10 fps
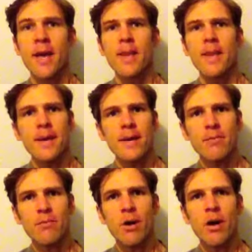That
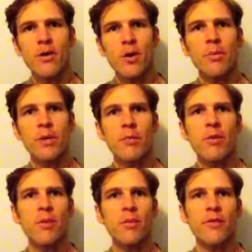might not be
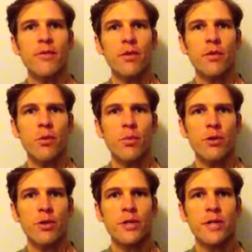appropriate for your
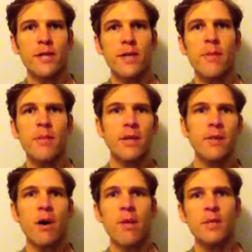project, but
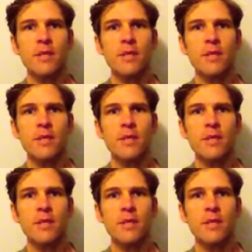there might be